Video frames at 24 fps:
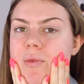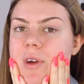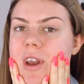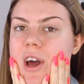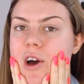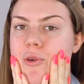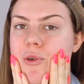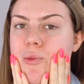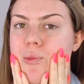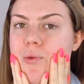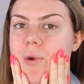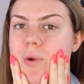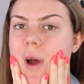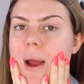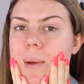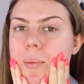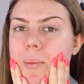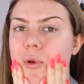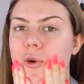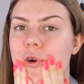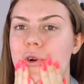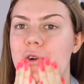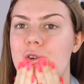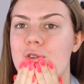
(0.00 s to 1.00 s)
without
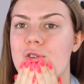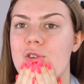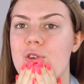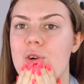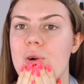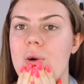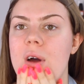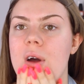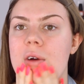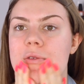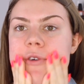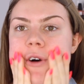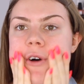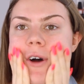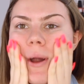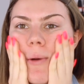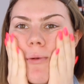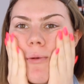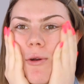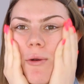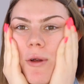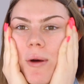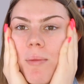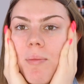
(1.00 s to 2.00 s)
primer so I thought I
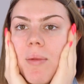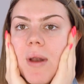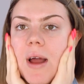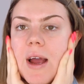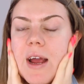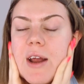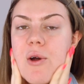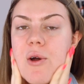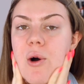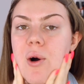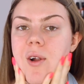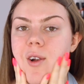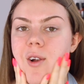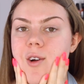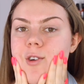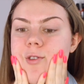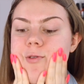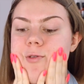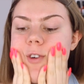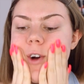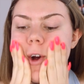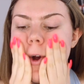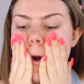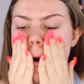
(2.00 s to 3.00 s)
would apply it all
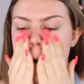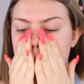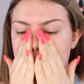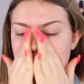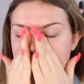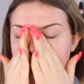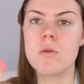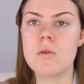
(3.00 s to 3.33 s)
over.